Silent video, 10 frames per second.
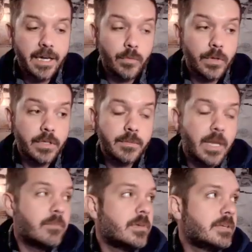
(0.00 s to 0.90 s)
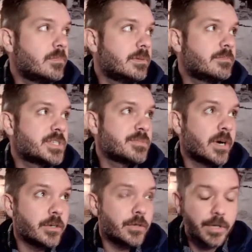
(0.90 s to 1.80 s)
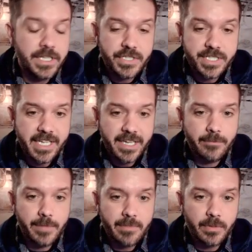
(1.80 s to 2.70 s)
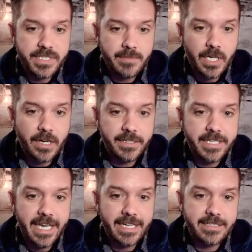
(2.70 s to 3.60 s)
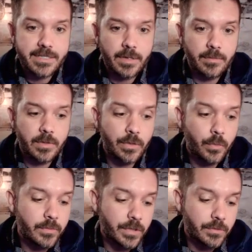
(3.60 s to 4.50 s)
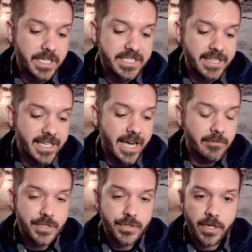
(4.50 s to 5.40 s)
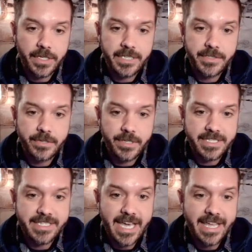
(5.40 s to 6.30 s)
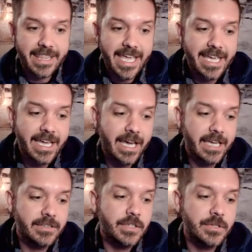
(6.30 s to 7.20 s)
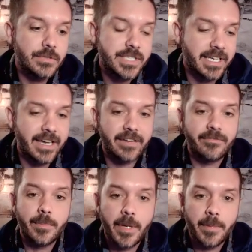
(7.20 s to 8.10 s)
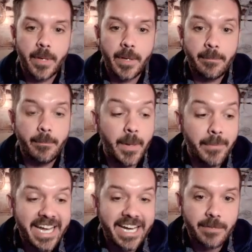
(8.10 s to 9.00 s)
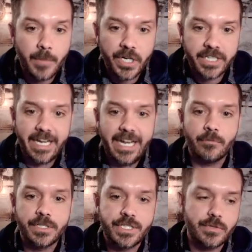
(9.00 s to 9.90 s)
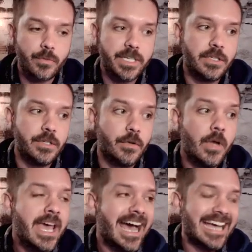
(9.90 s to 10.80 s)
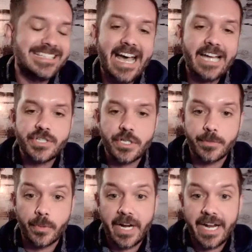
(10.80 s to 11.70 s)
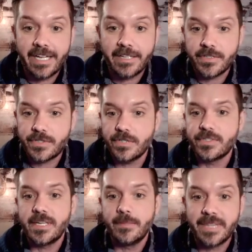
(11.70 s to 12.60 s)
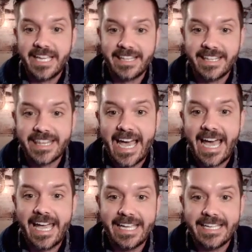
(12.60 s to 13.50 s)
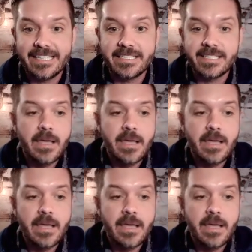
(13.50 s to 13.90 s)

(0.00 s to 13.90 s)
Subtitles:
well, Smartcoin, just to give people some context, the reason that I was drawn into it is that they had used a kind of a memetic marketing, which is when you attach your brand to something that is